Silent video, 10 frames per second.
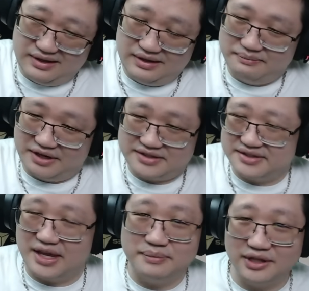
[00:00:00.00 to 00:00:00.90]
it might
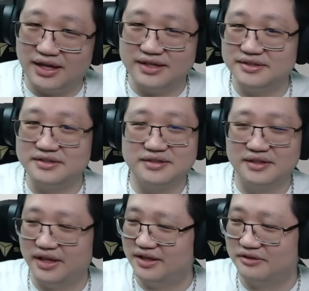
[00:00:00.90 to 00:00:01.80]
stabilize,
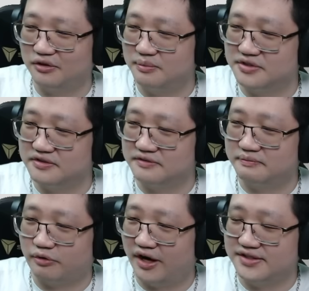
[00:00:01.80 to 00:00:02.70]
like in terms of
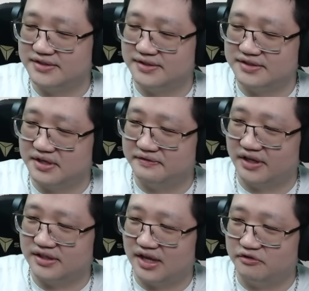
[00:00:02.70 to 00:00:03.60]
prices and stuff like that.